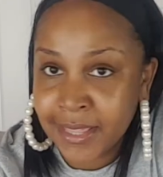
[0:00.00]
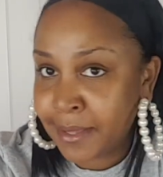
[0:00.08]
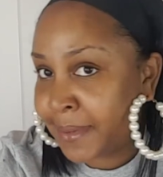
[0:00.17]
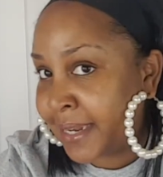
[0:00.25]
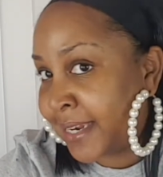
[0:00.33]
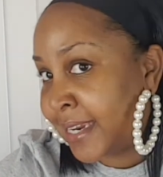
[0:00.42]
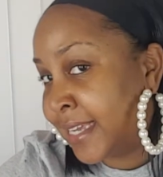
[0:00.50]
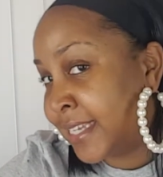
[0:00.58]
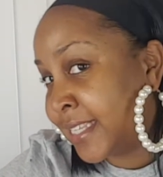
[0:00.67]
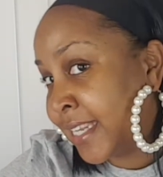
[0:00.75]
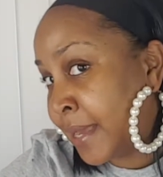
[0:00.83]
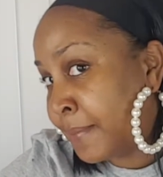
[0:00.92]
Let me
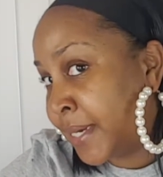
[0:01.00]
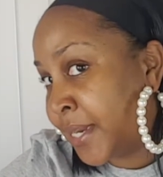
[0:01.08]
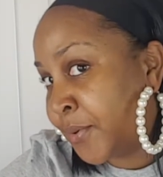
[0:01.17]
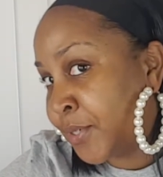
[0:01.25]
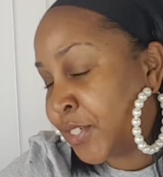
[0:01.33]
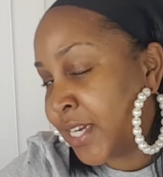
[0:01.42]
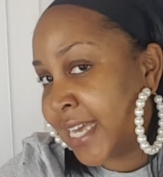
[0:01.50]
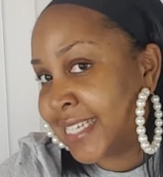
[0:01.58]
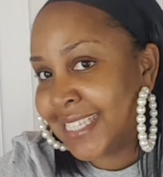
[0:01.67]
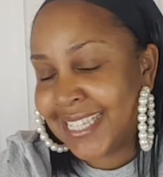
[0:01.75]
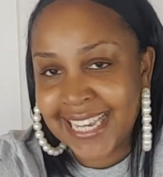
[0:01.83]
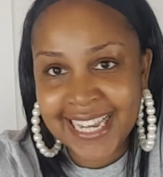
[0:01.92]
let me know what you guys
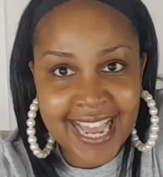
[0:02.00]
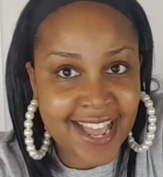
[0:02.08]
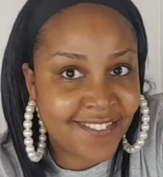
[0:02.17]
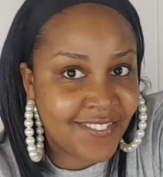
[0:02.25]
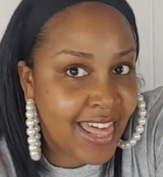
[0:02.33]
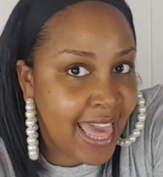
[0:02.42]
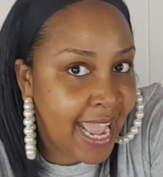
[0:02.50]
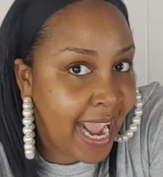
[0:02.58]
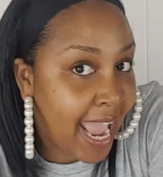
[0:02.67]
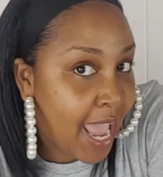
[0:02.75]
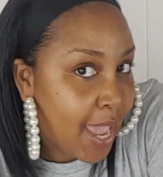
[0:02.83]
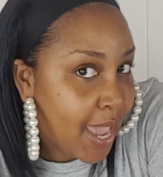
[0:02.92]
think. I'm like,
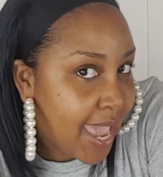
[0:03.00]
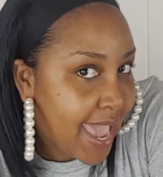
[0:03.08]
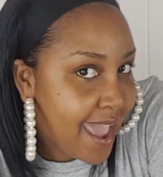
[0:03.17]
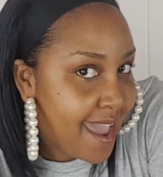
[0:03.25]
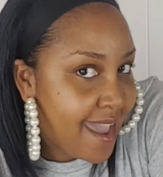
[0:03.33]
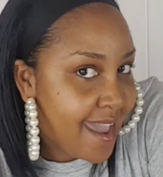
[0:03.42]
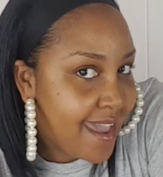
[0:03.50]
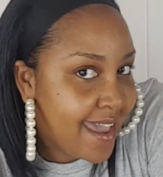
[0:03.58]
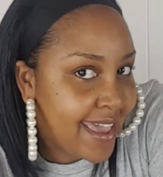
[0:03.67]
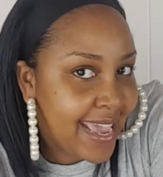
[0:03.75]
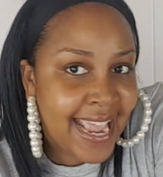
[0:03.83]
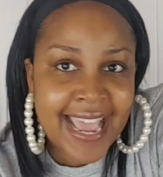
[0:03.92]

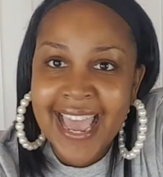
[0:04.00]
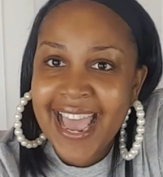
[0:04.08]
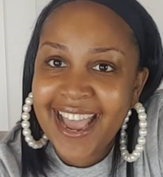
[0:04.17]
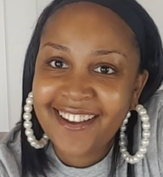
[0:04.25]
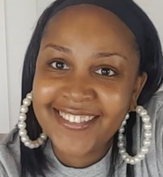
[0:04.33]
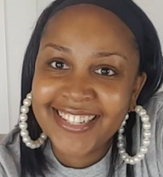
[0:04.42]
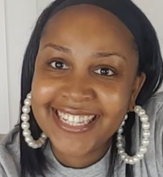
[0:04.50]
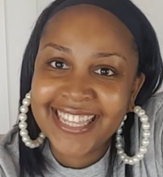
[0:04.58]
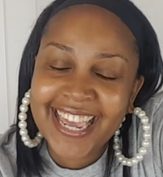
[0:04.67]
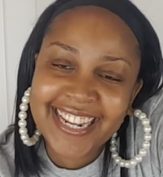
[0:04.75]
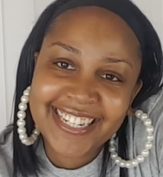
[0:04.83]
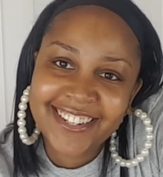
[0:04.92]
hey, I really
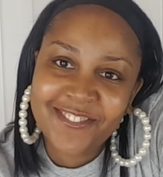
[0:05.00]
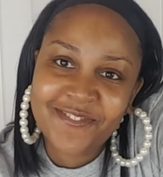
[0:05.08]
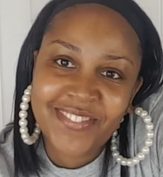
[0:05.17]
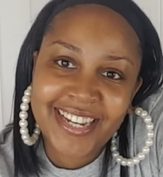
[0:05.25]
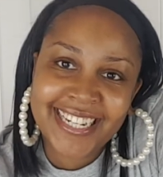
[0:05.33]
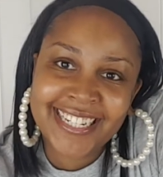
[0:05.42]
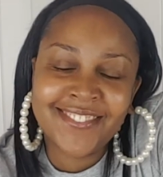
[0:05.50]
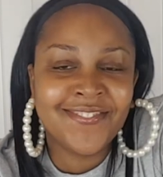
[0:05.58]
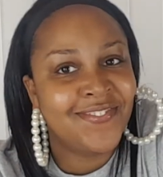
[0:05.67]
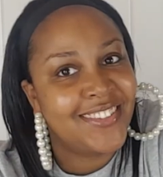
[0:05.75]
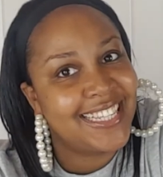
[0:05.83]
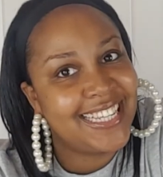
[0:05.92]
like them.
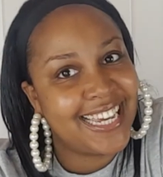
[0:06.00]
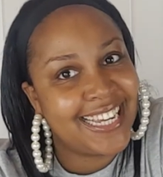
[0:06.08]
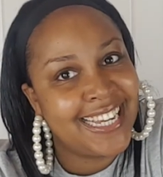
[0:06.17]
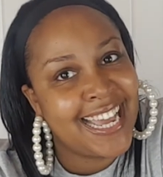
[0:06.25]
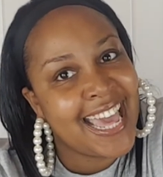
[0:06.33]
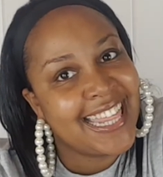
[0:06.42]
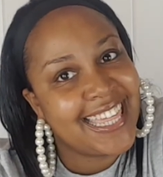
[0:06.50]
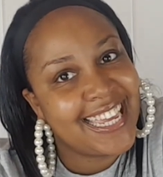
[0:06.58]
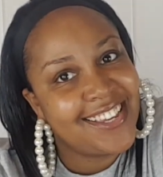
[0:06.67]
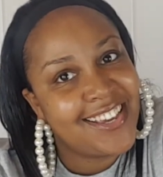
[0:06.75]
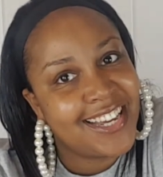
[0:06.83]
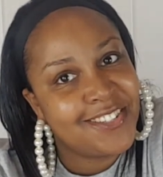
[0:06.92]
But yeah,
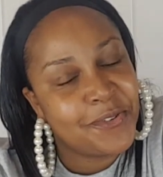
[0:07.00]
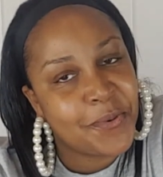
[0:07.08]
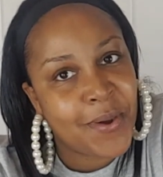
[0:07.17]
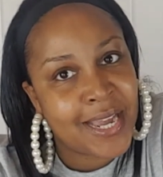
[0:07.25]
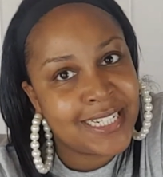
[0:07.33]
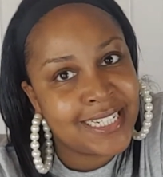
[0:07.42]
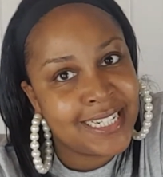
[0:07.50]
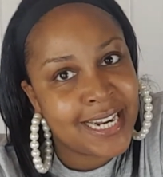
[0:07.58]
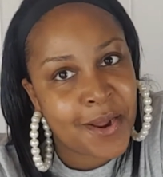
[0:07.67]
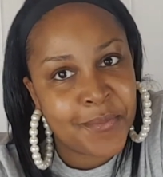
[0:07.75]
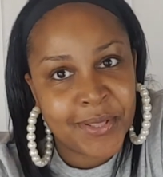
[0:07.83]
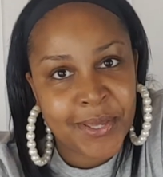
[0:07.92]
thank you guys for watching.
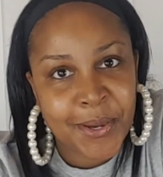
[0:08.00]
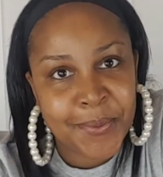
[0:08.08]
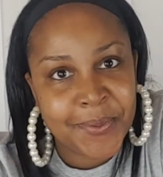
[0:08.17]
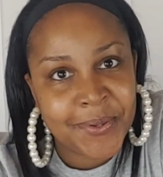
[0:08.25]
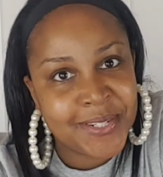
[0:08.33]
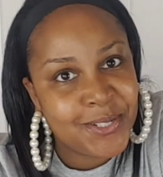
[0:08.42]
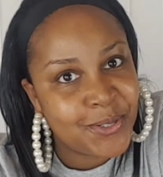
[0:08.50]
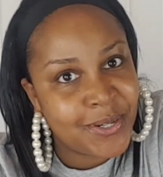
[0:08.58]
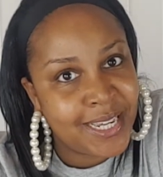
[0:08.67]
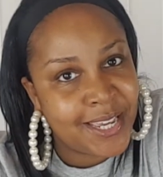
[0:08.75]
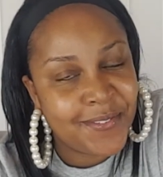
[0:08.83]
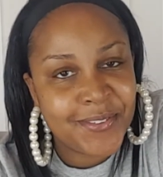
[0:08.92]
I really hope you
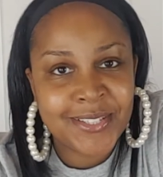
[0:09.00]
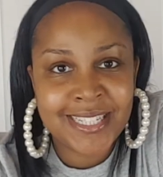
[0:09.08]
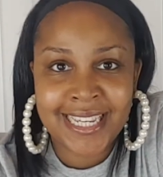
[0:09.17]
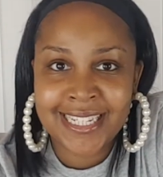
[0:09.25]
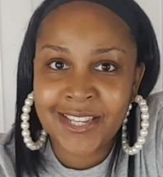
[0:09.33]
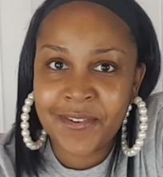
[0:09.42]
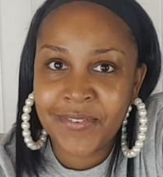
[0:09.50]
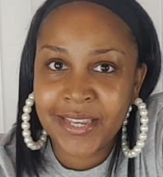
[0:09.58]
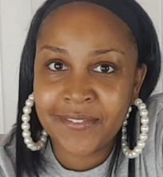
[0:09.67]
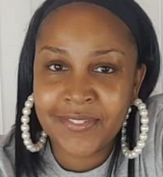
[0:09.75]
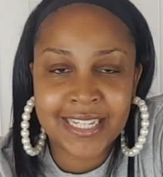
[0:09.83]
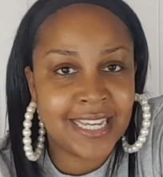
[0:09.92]
enjoyed. If you did, don't
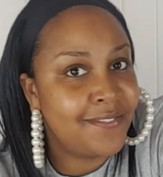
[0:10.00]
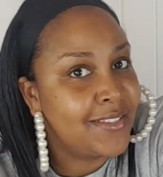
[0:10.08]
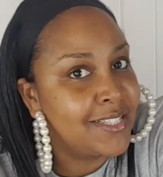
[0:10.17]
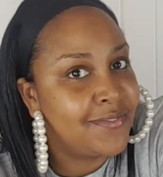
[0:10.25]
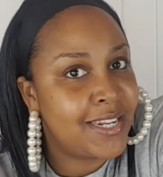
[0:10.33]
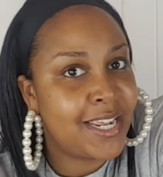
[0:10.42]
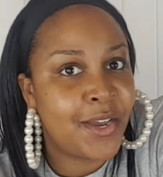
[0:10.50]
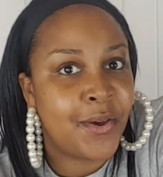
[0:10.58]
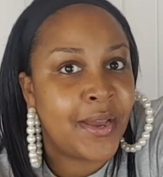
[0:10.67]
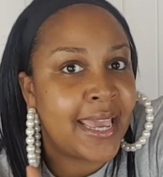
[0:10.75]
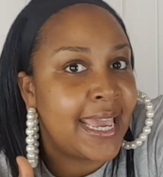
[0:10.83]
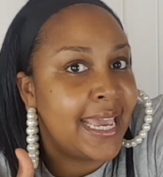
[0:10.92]
forget to give this
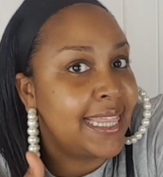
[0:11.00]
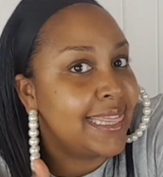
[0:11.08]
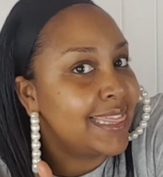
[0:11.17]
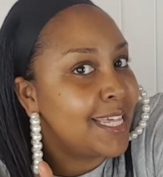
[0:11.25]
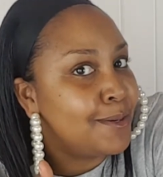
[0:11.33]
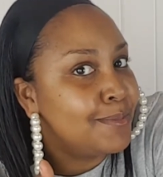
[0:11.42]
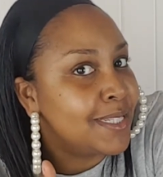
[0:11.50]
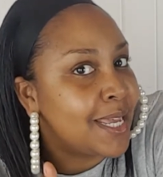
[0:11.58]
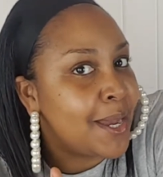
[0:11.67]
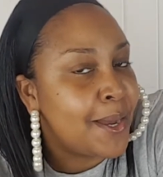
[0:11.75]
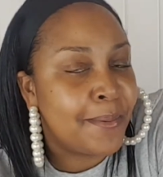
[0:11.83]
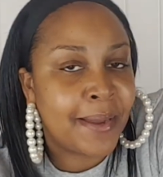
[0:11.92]
video a thumbs
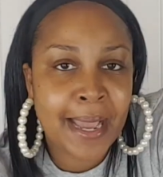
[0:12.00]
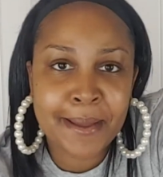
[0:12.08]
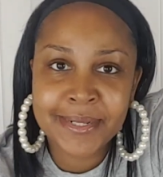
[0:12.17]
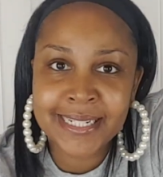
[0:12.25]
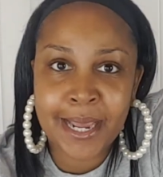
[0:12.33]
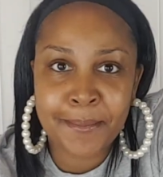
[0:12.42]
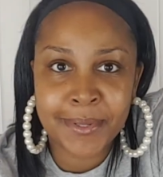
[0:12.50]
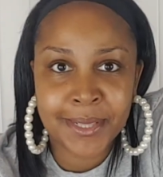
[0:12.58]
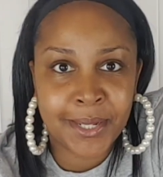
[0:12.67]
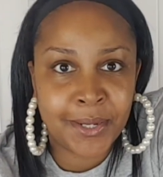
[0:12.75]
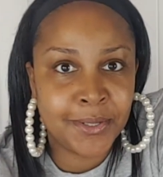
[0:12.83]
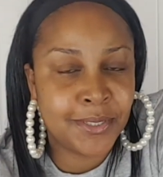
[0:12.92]
up, comment down
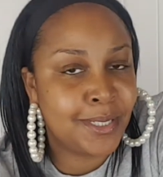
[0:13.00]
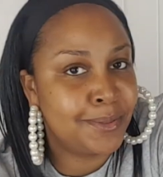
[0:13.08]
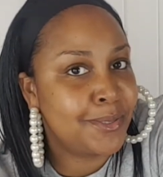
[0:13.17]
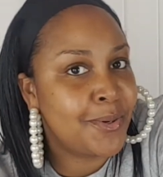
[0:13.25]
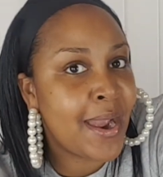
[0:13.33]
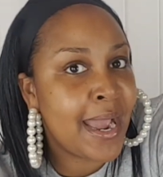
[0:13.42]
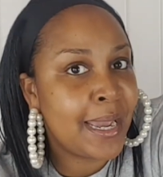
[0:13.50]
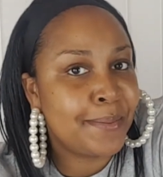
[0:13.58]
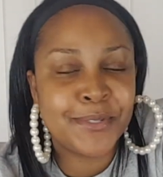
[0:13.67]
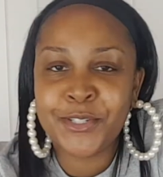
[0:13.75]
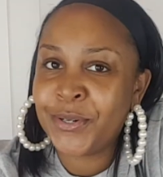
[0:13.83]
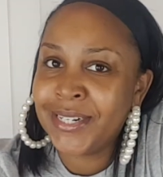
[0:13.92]
below,
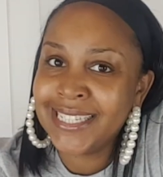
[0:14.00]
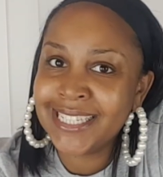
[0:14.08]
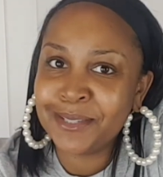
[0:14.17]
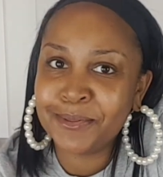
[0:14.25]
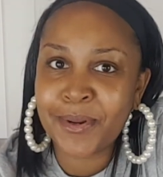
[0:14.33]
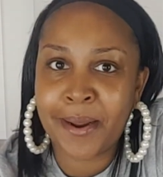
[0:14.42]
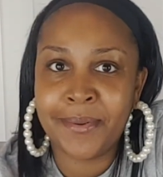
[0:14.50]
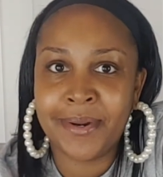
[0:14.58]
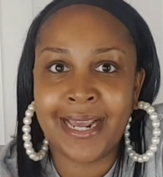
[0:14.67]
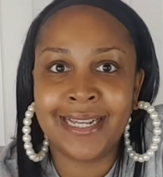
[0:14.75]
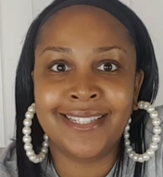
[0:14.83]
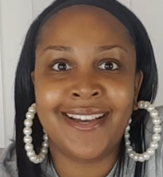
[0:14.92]
subscribe, join the subscribe or
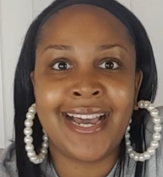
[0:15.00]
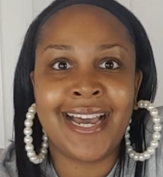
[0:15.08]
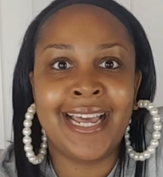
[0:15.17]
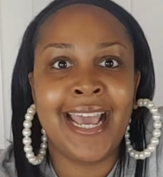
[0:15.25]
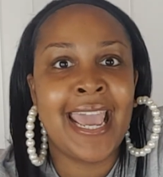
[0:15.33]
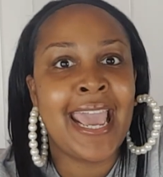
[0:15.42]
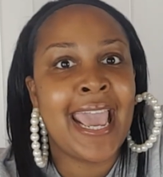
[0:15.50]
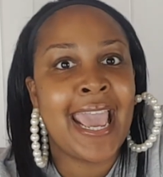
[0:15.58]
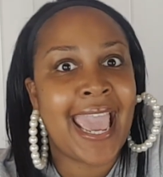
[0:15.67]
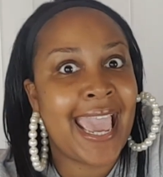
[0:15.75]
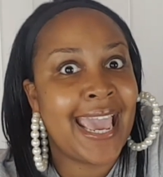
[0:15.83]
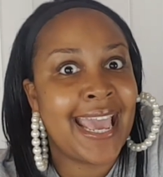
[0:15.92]
die squad,
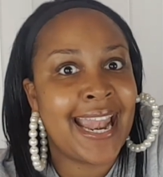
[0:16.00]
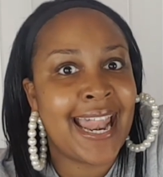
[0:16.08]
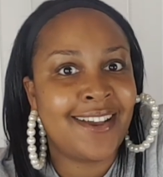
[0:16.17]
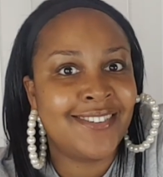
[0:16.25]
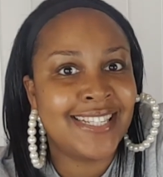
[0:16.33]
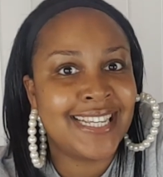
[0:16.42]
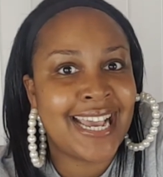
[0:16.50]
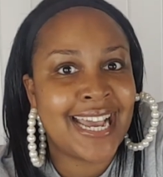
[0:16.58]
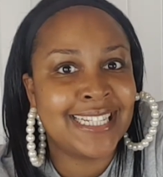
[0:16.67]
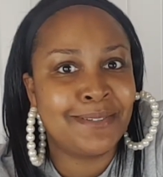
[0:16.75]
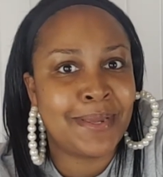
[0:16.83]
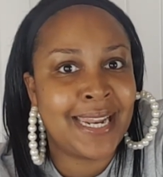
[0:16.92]
and I will see you
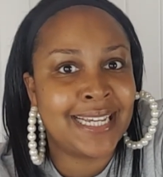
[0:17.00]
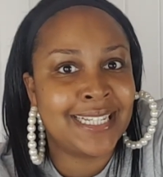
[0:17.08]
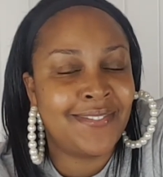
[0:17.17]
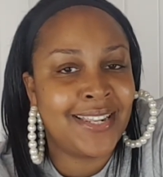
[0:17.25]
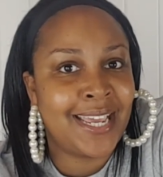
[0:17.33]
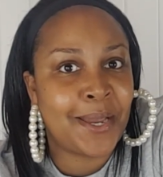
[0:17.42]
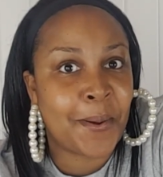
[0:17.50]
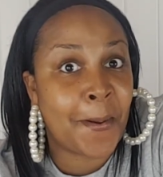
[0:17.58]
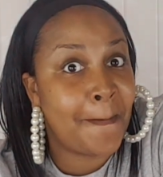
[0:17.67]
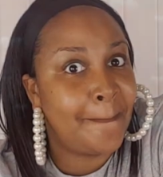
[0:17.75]
guys in my next video.